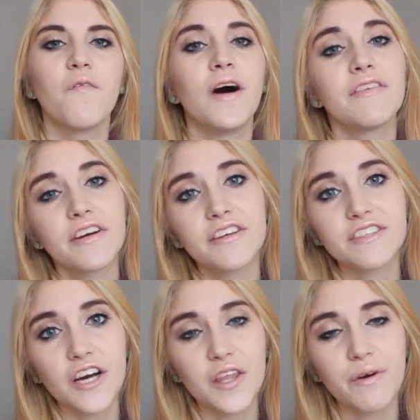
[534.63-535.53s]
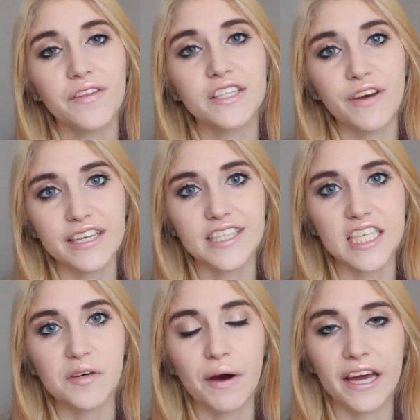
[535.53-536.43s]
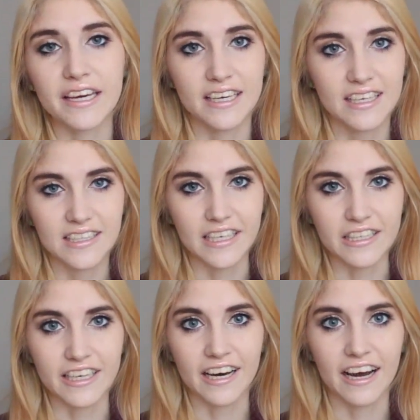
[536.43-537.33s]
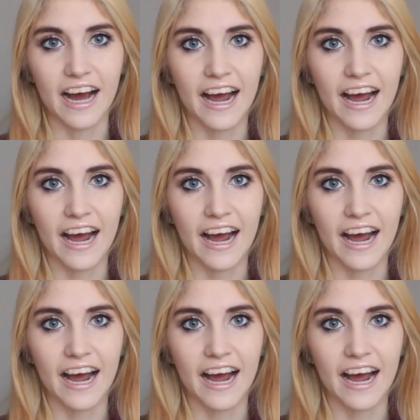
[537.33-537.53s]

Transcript: My favorite song of the month is Fancy by Iggy Azalea.